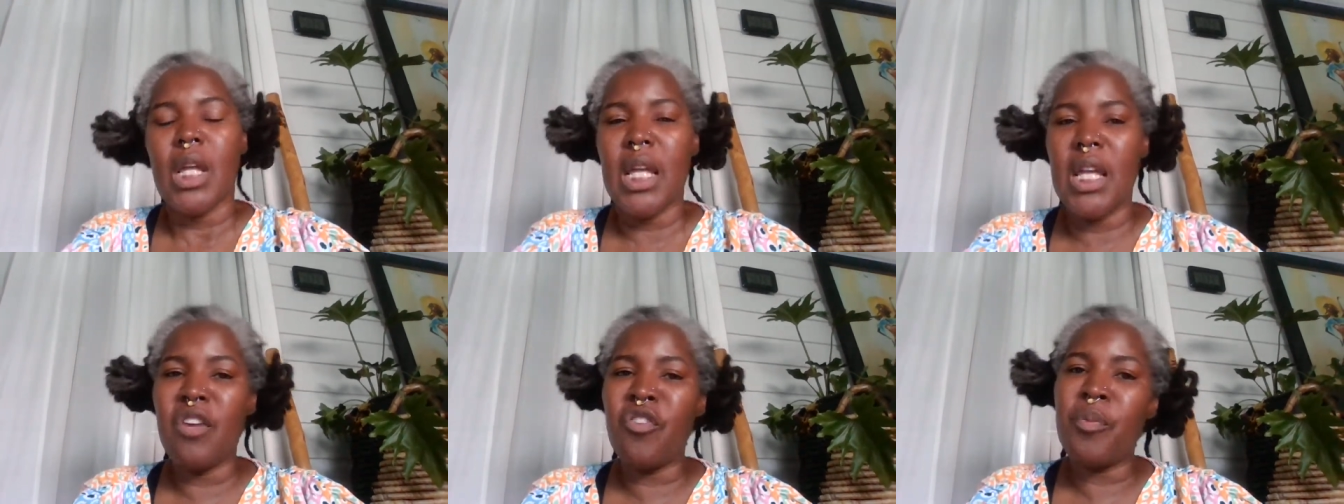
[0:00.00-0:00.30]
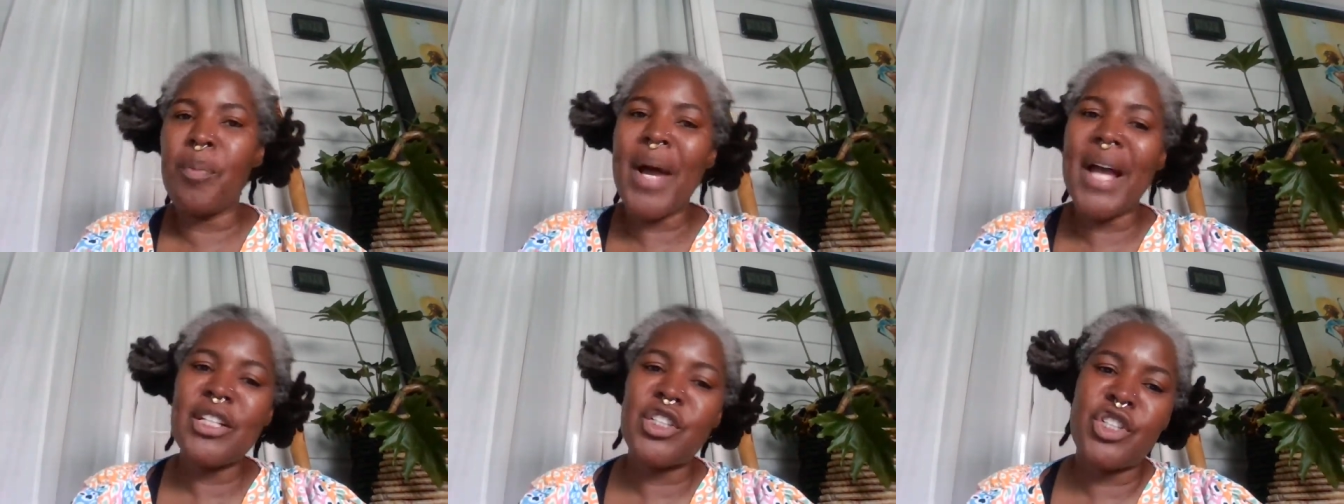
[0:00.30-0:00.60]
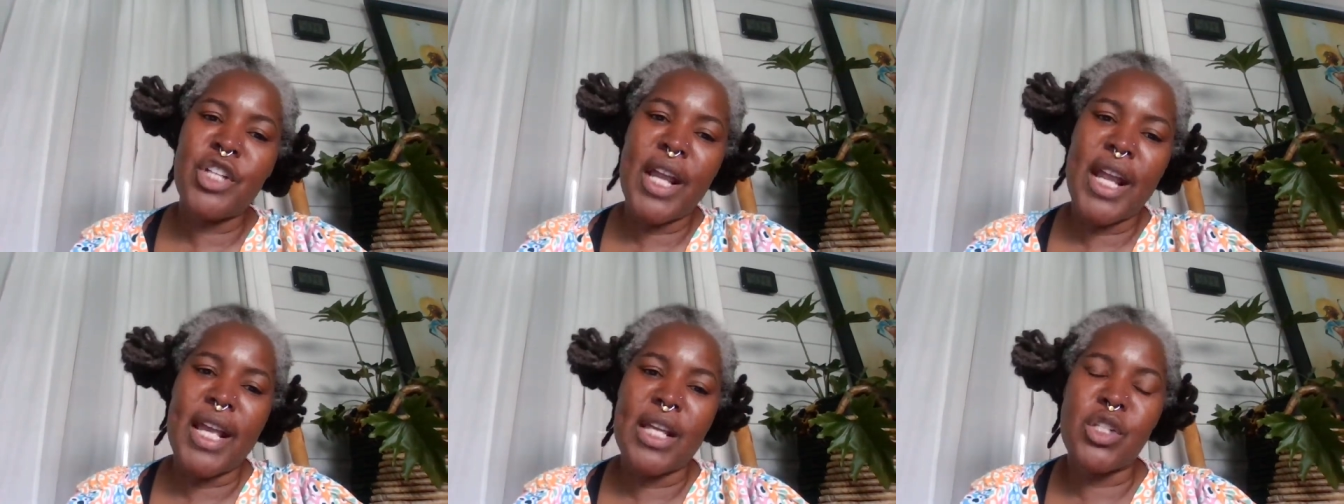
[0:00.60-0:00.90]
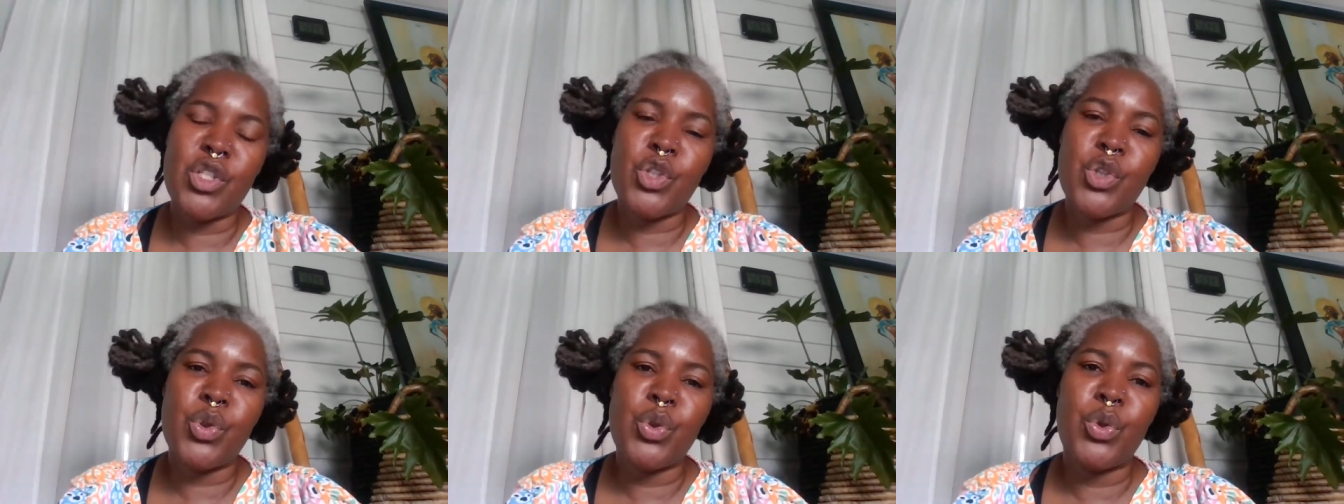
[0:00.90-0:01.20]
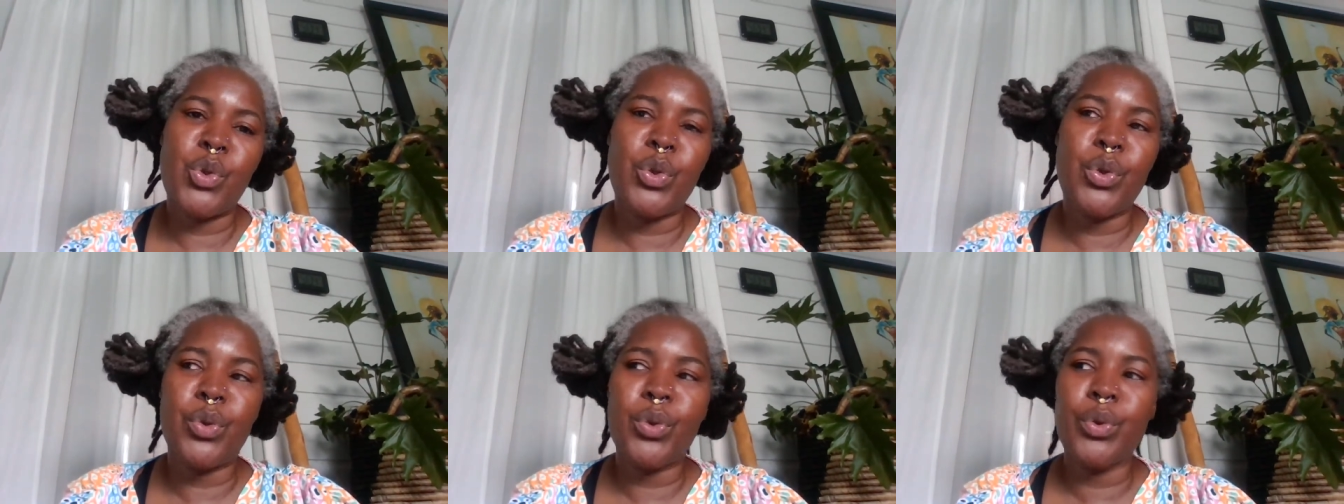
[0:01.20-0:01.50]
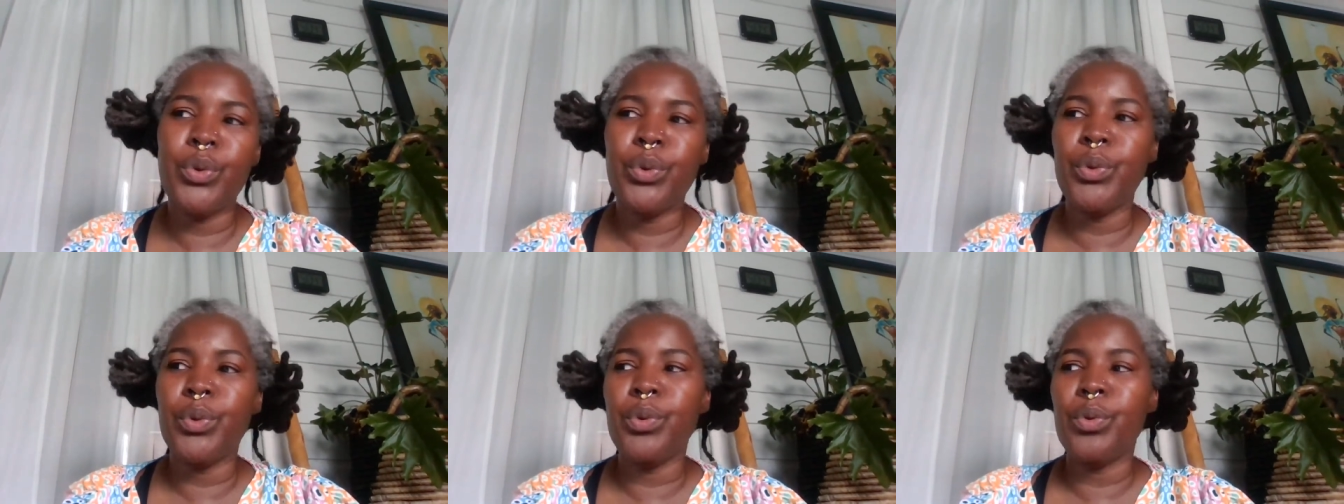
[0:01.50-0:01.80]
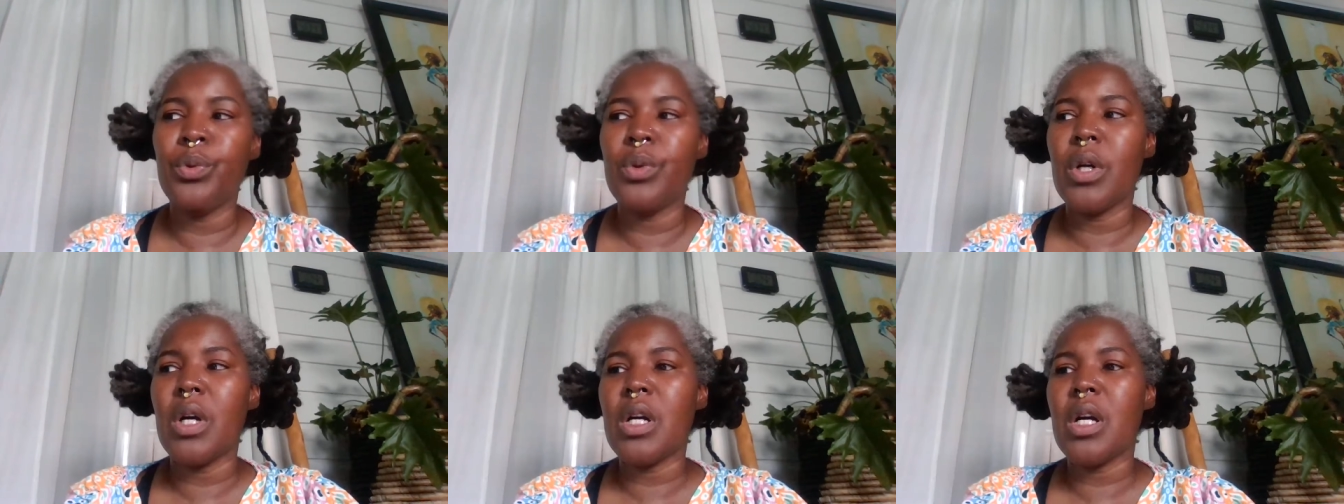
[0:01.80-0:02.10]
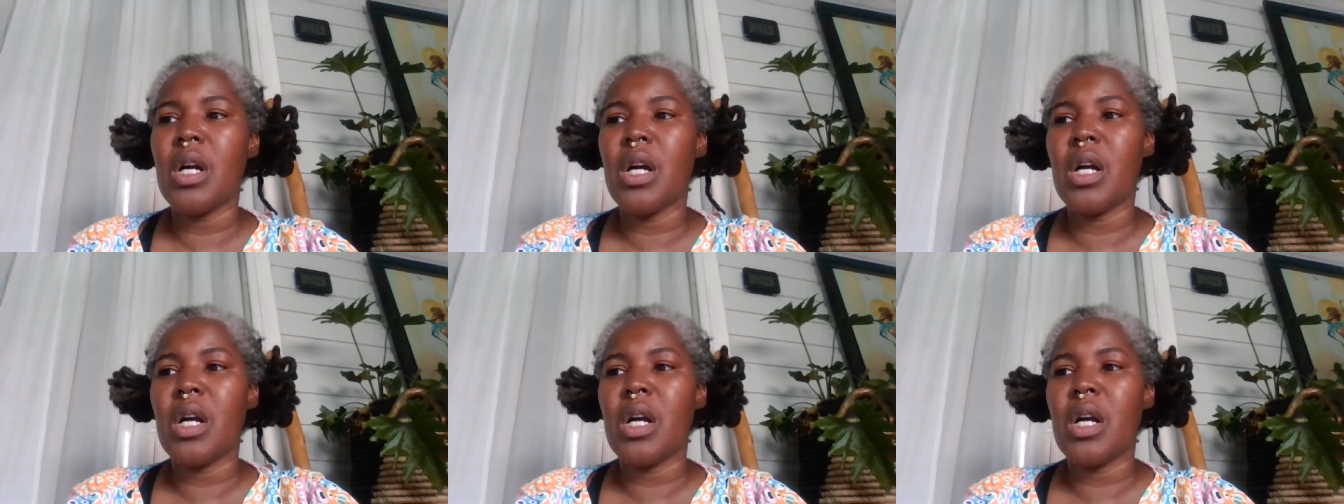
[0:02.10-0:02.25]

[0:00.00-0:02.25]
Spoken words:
If by chance you,